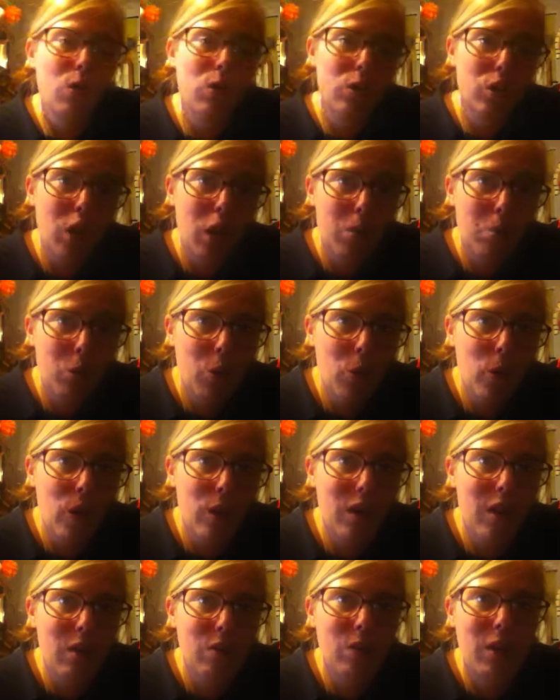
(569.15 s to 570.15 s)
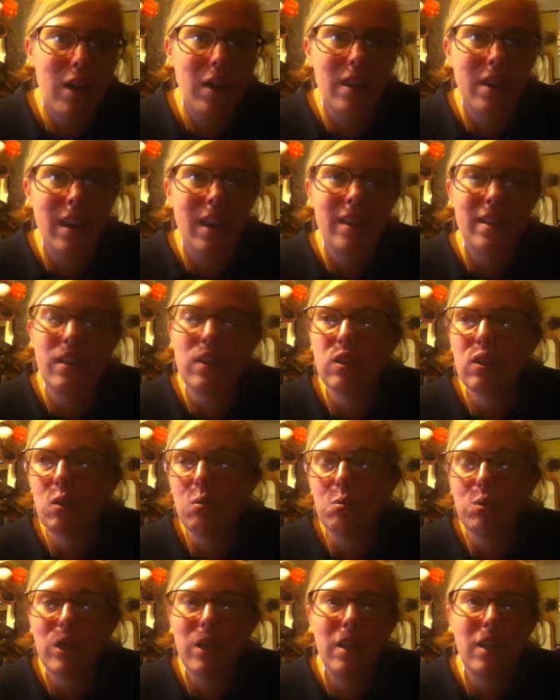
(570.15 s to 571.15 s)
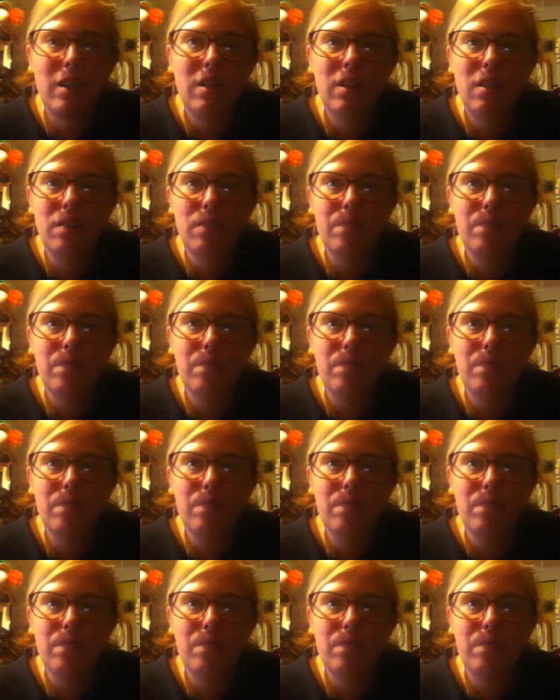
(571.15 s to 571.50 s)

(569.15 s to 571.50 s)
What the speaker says: to Job Corps, and if I didn't at least complete